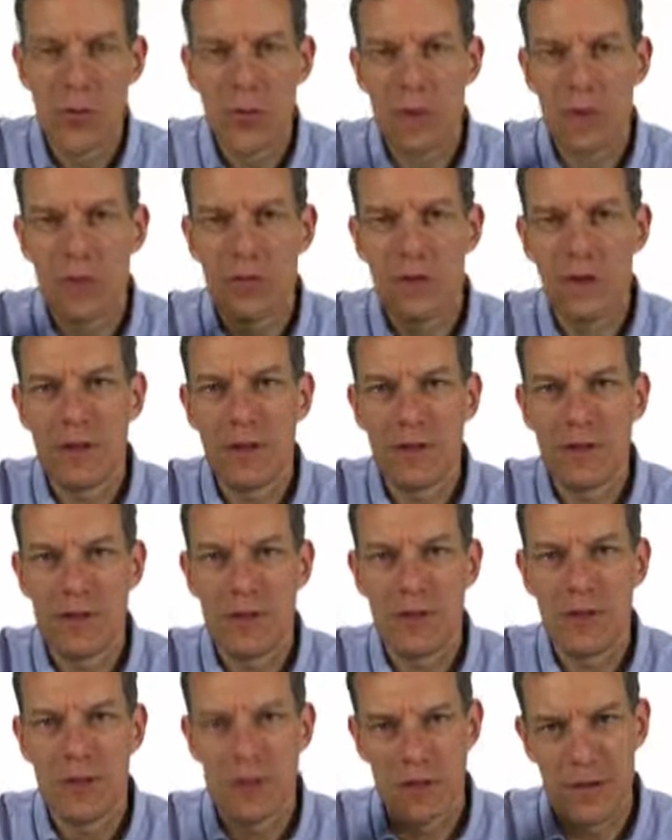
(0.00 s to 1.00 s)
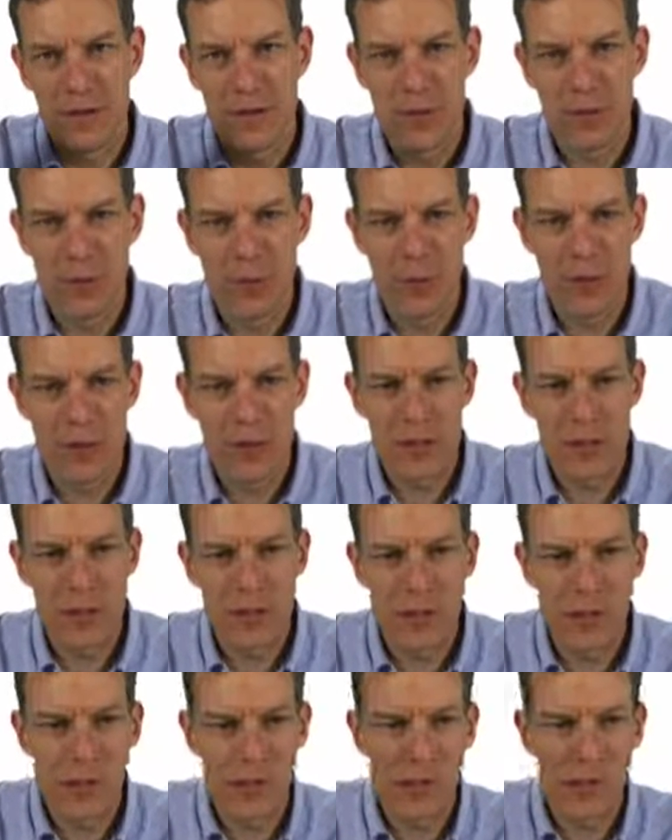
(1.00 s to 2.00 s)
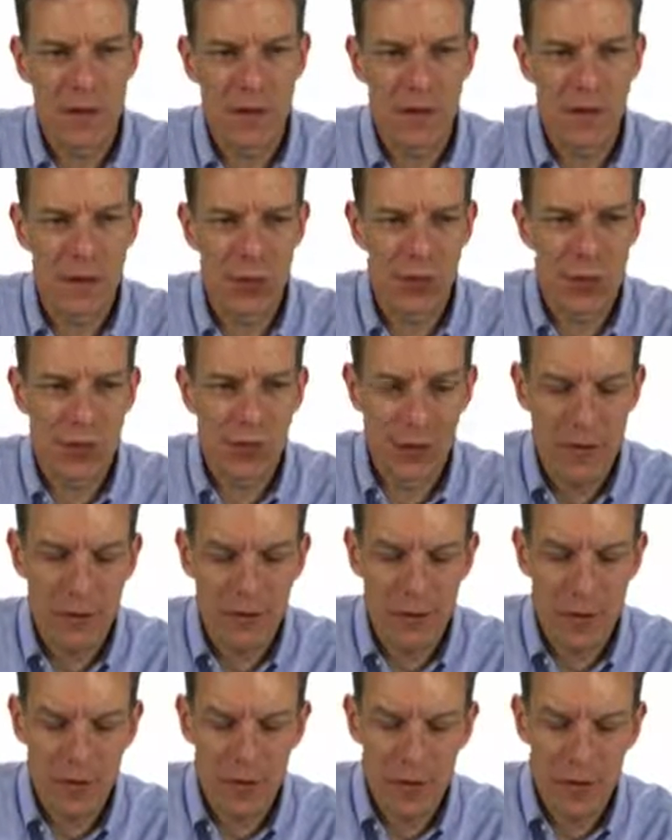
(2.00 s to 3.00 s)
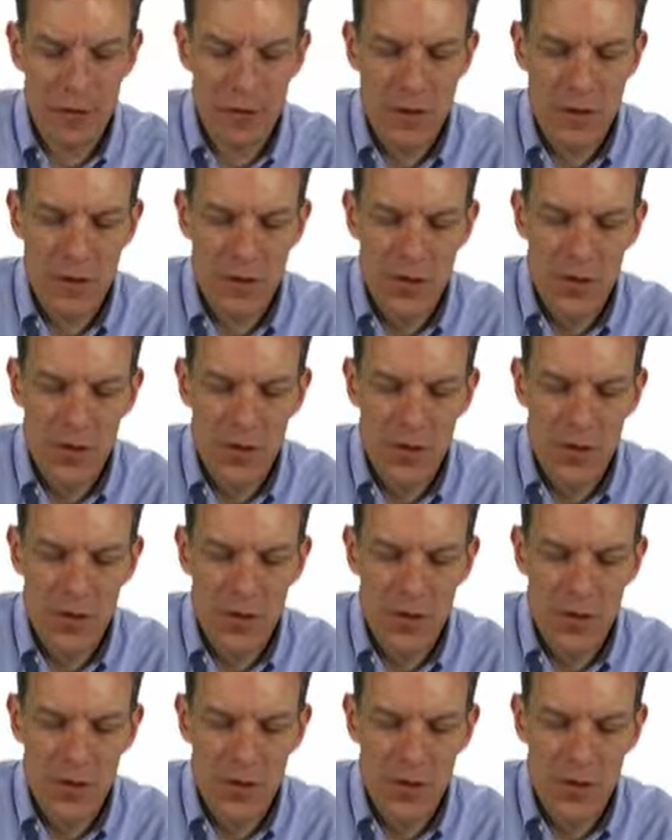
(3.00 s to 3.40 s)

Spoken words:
that this thing's nicely differentiable. We can take a derivative of it.